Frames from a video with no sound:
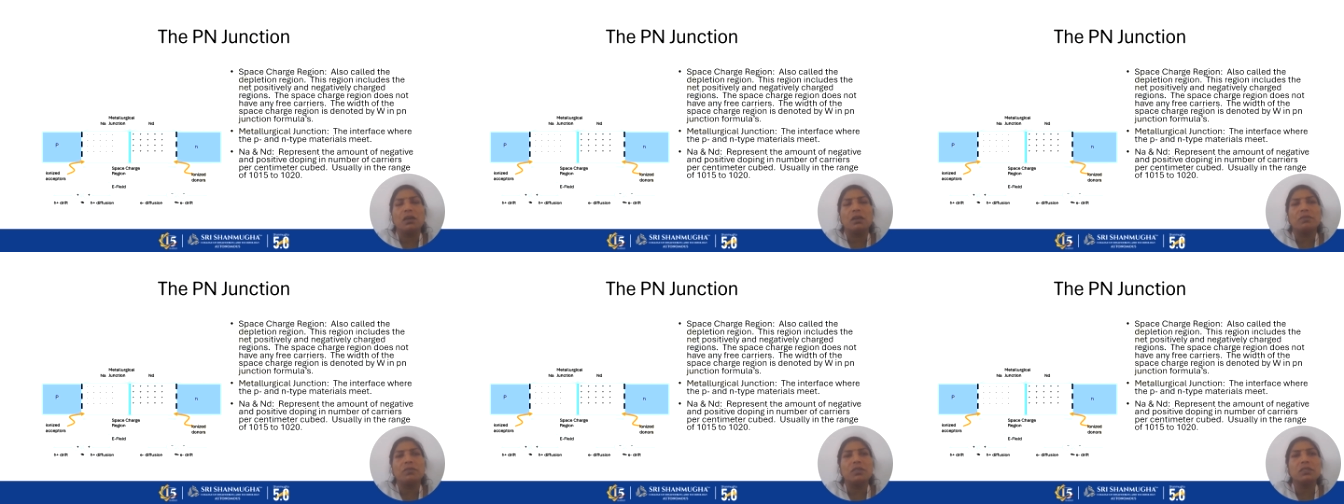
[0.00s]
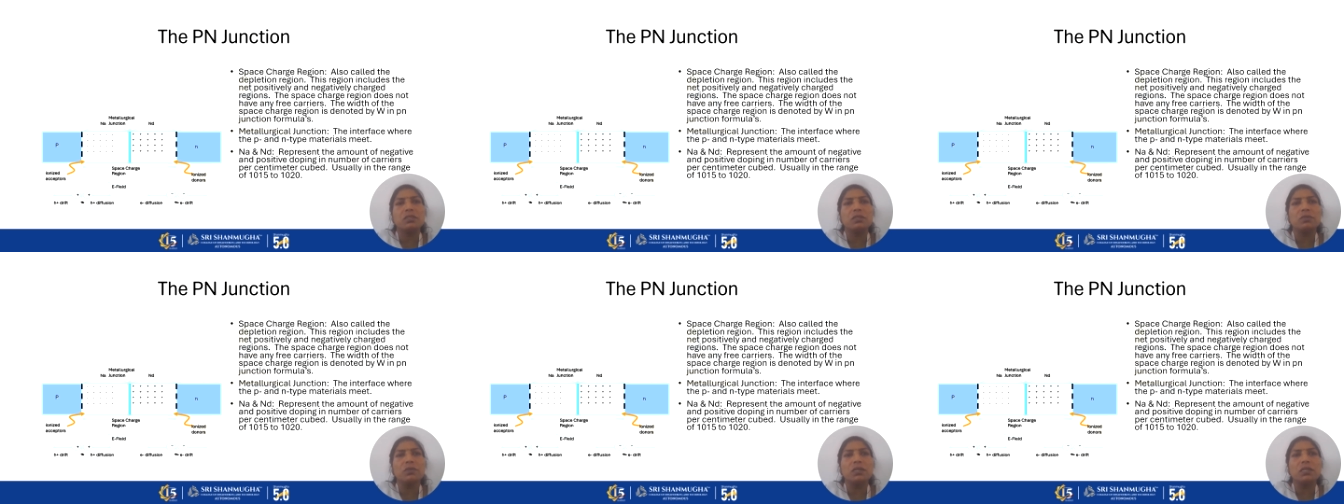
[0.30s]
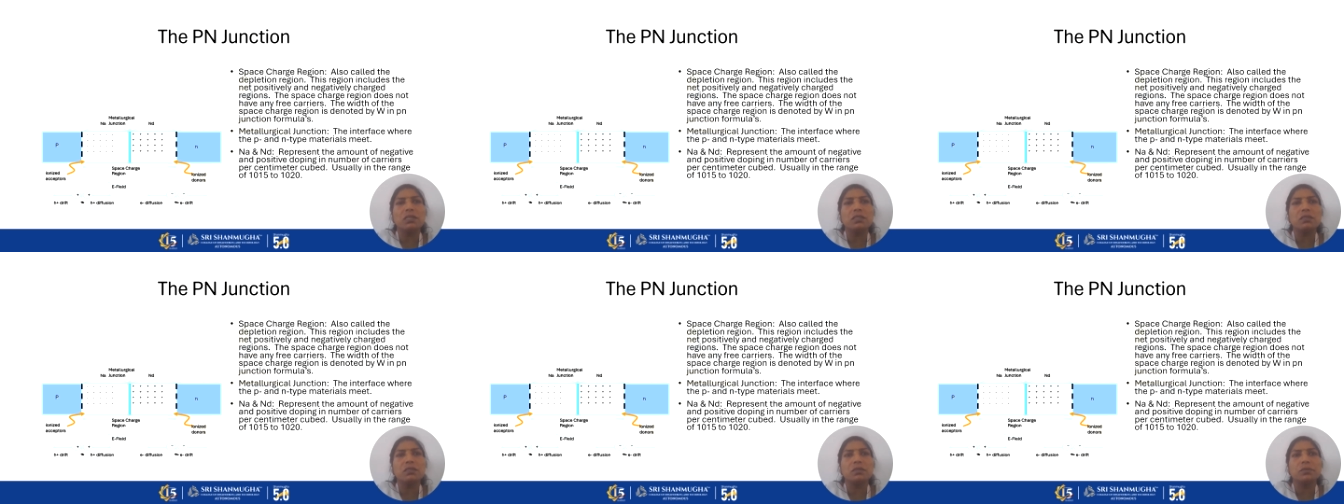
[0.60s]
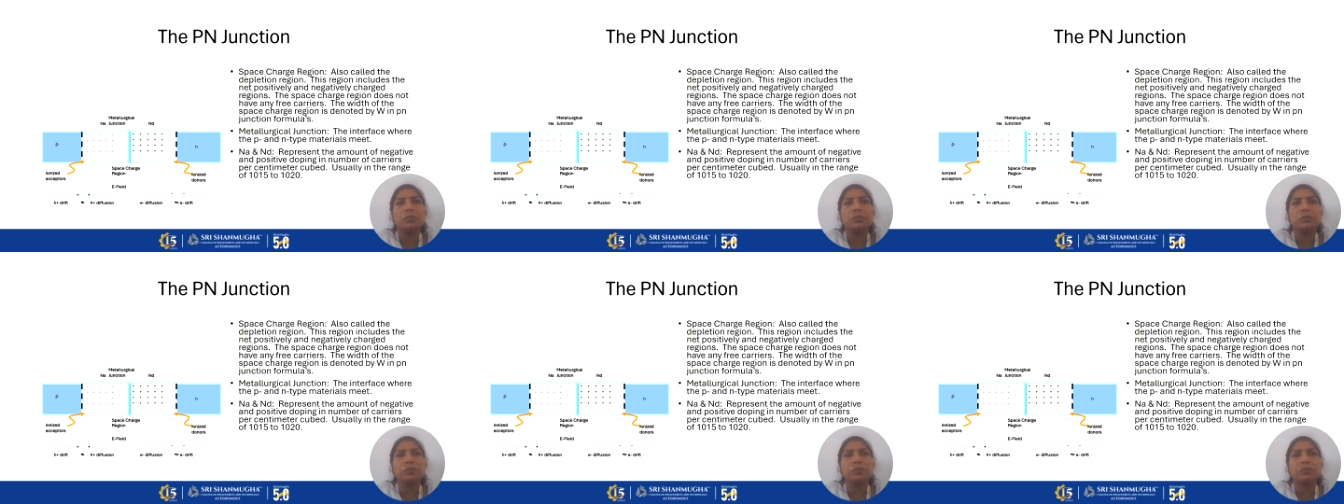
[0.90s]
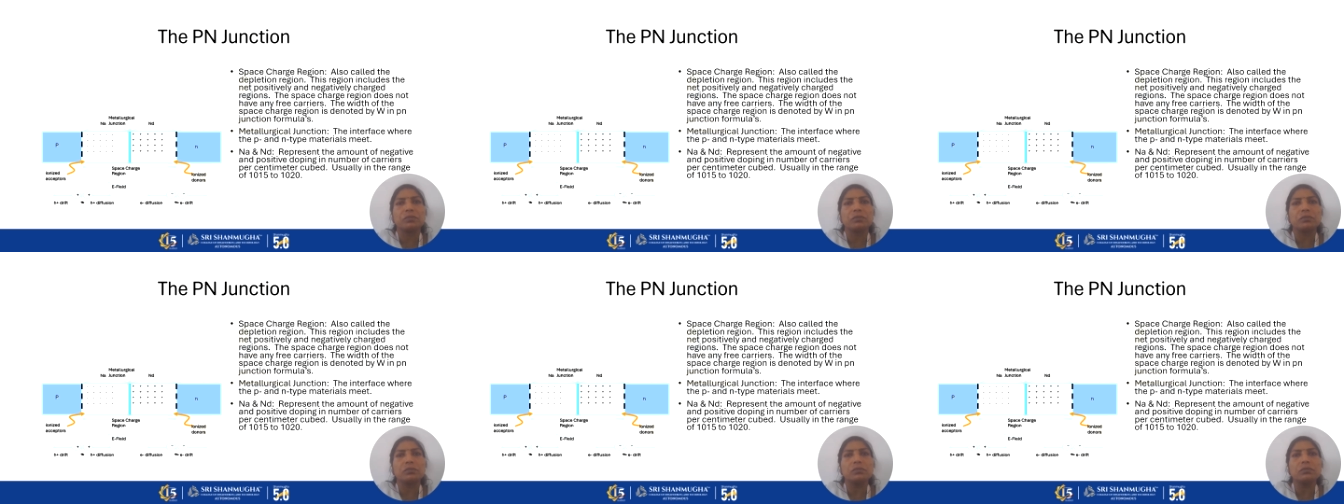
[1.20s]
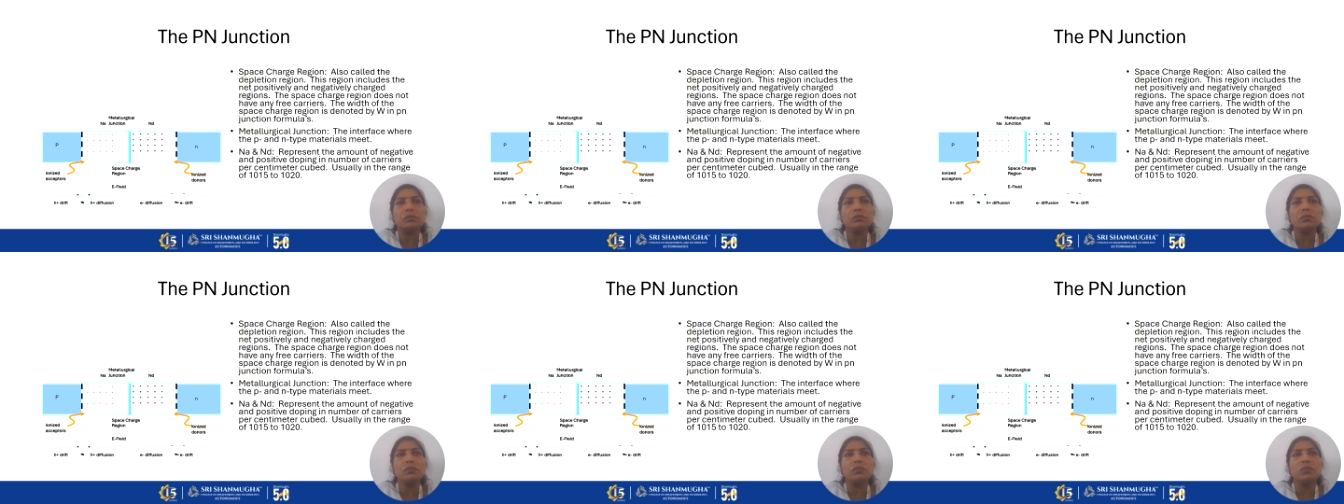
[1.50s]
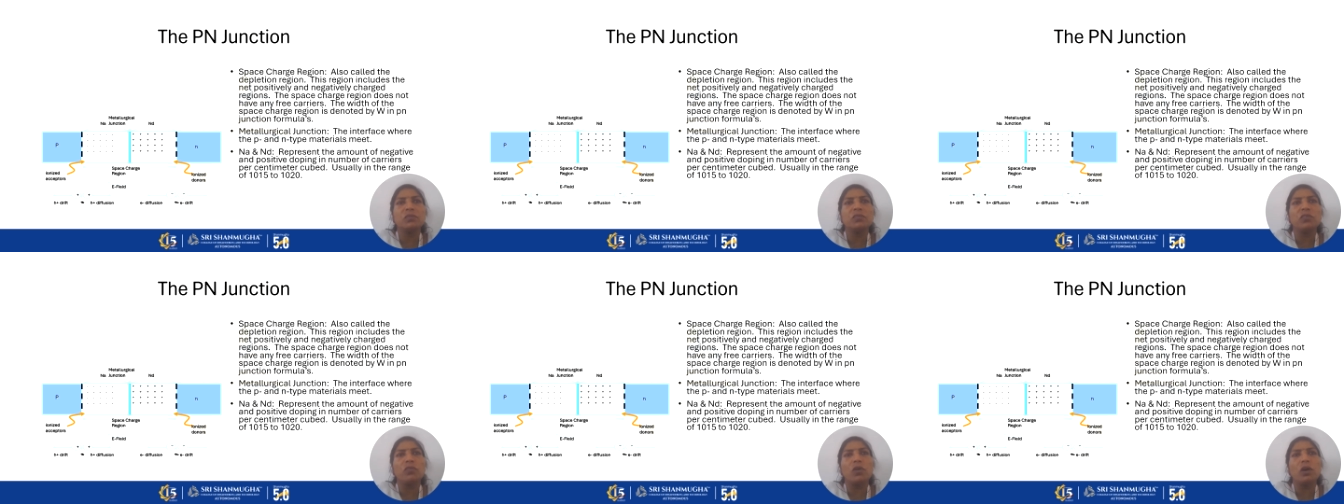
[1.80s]
First one is
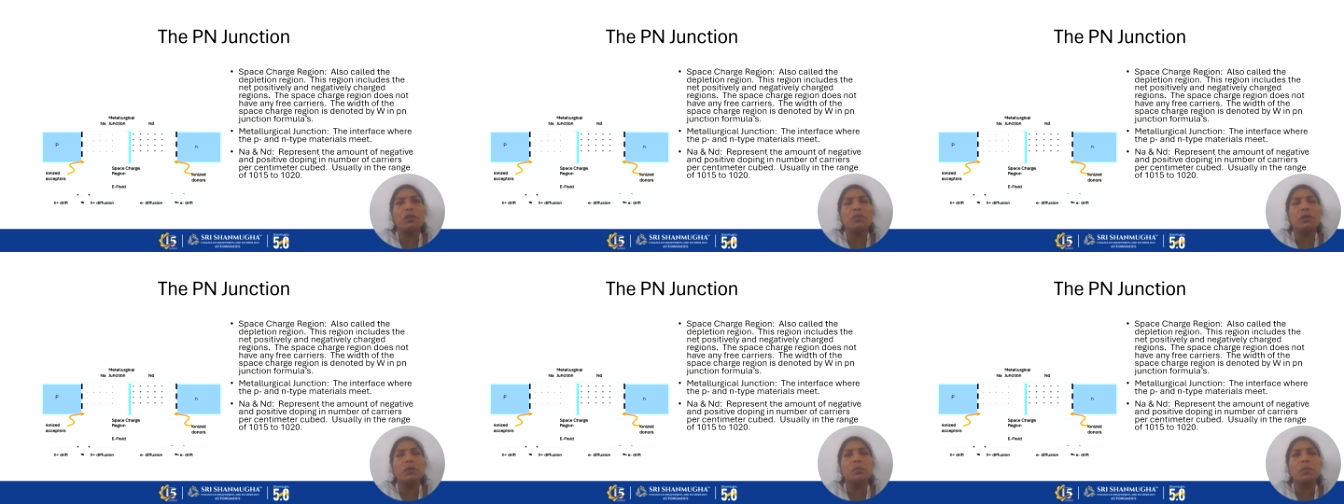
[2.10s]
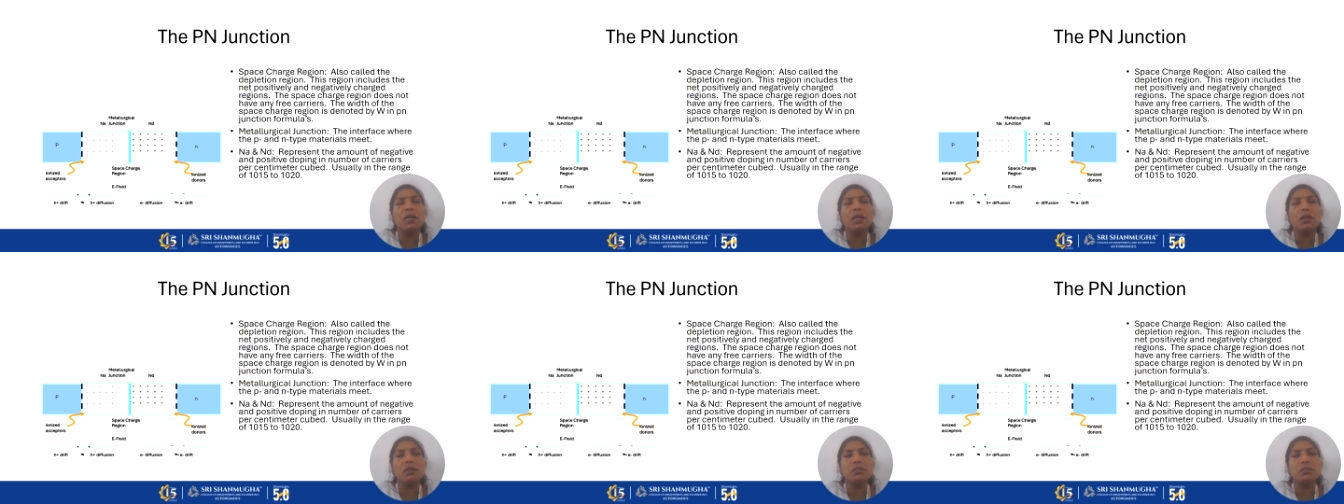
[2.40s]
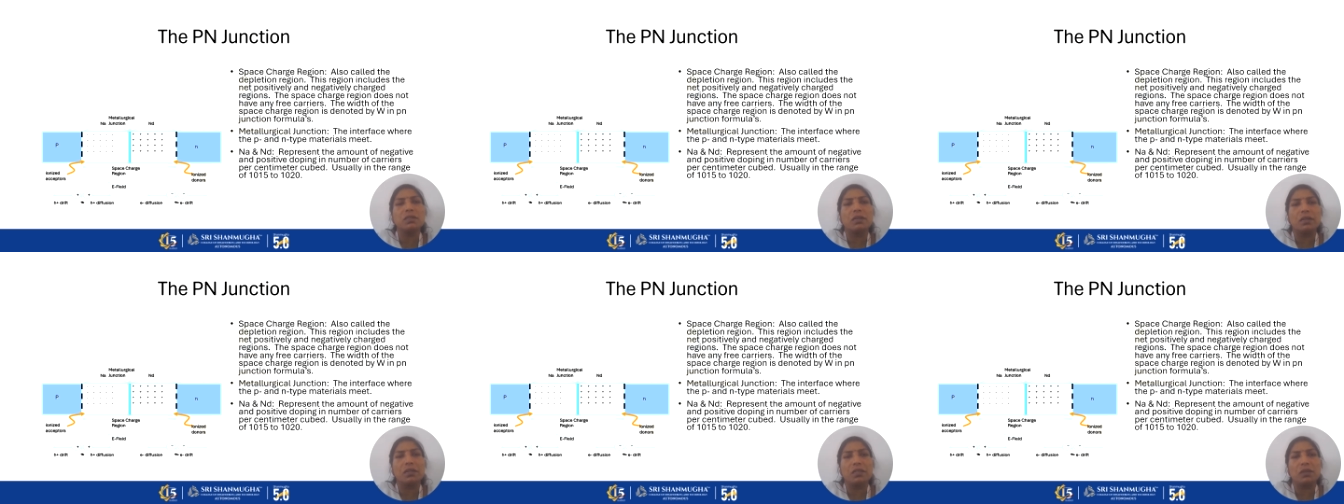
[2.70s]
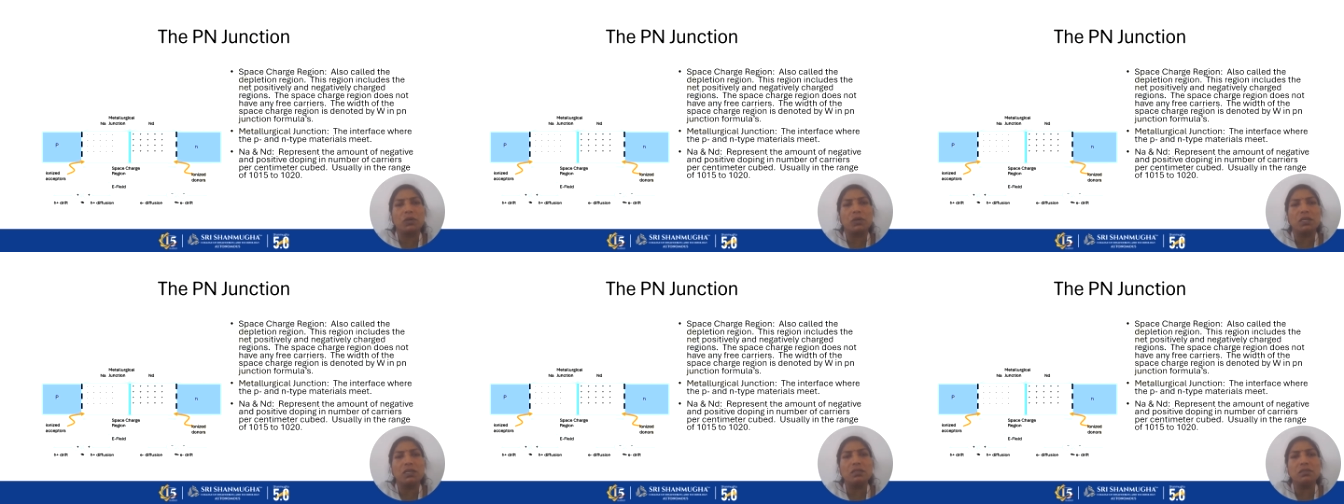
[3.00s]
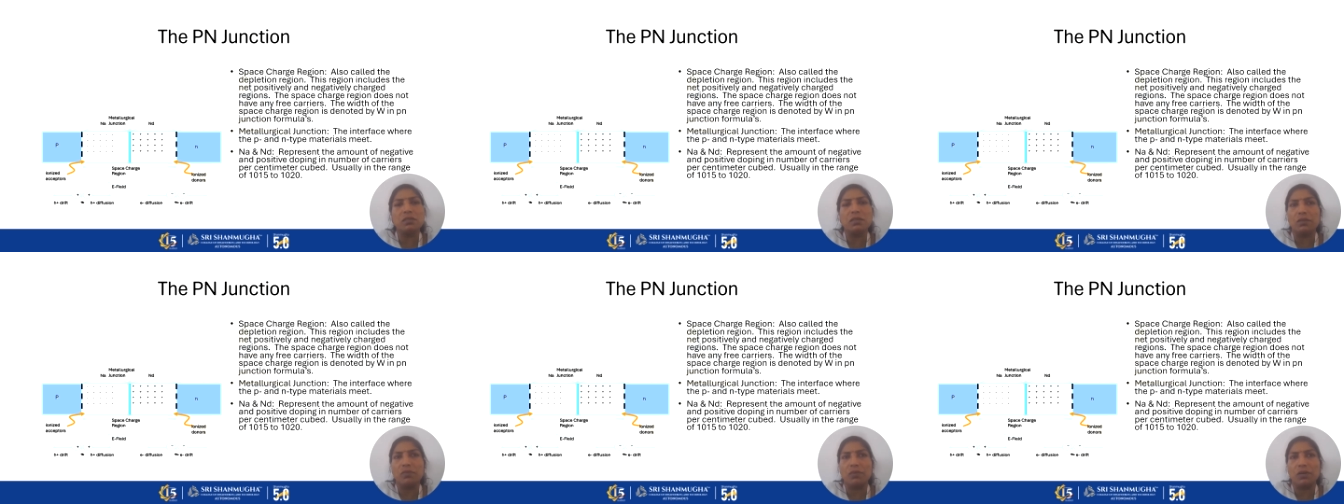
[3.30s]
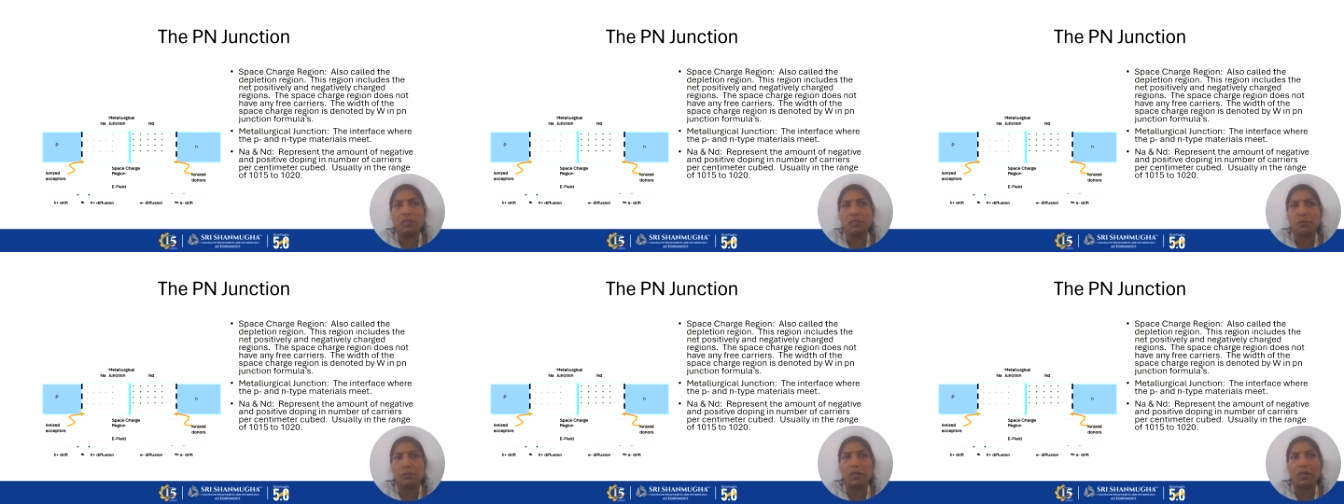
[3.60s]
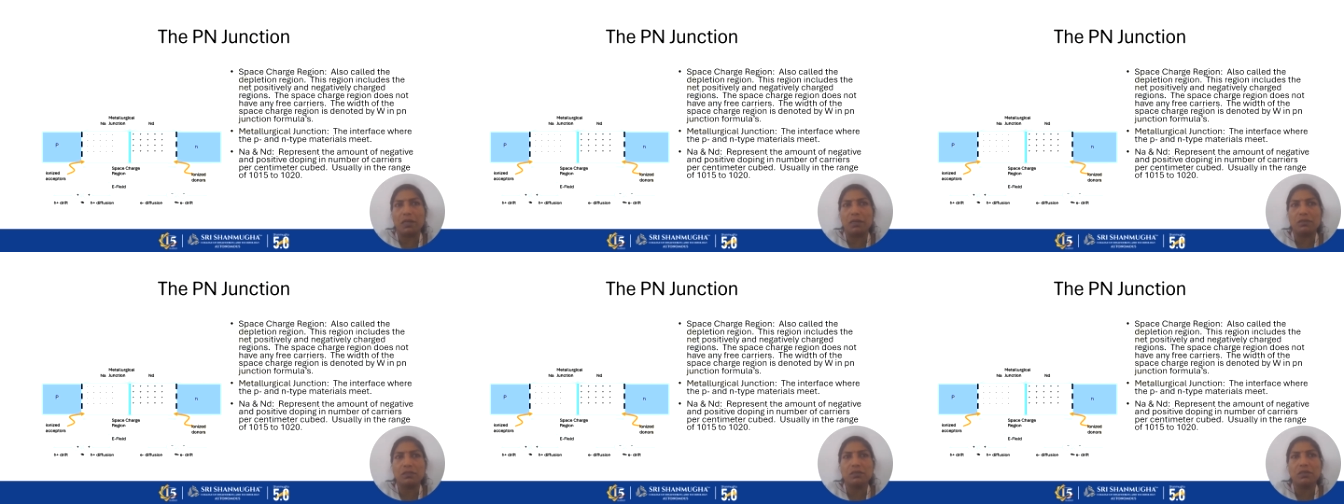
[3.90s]
forward bias, another one is reverse
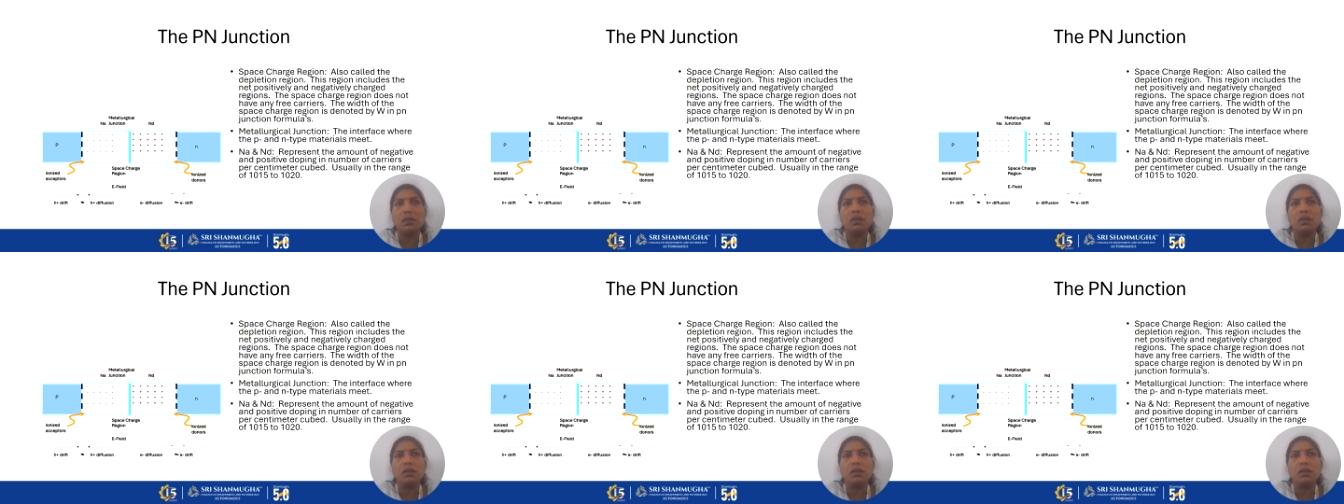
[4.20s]
bias.